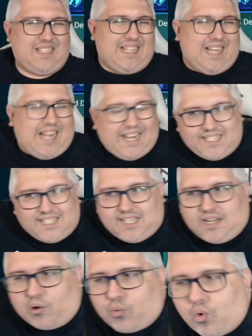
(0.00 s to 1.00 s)
I think
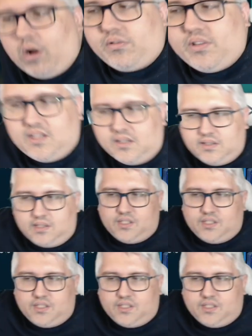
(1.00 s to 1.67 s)
around the